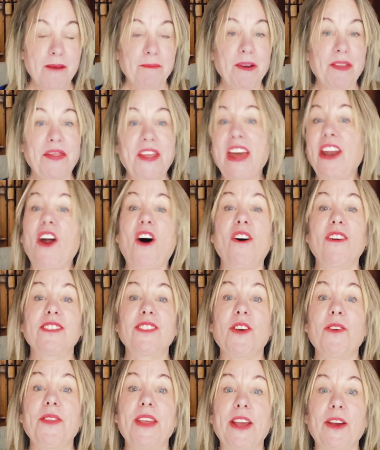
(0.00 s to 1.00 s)
But then
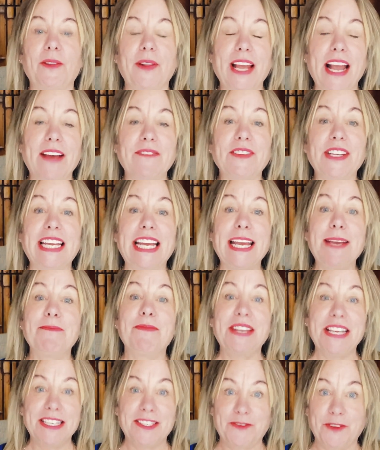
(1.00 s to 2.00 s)
also they only have to keep
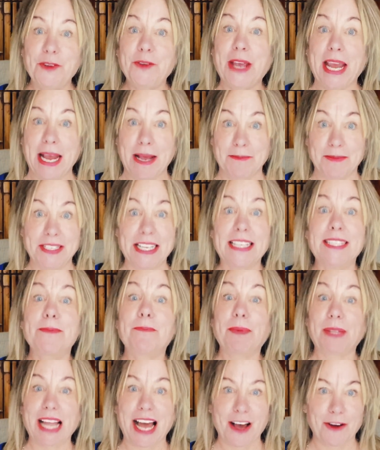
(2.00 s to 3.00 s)
these few campsites
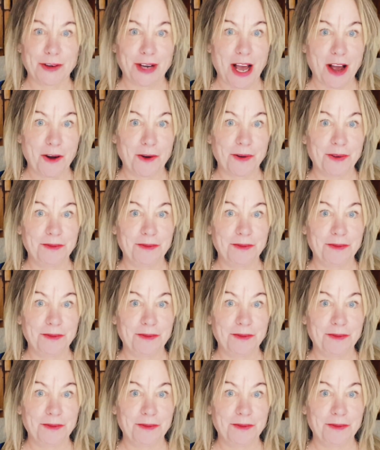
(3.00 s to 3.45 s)
plowed out.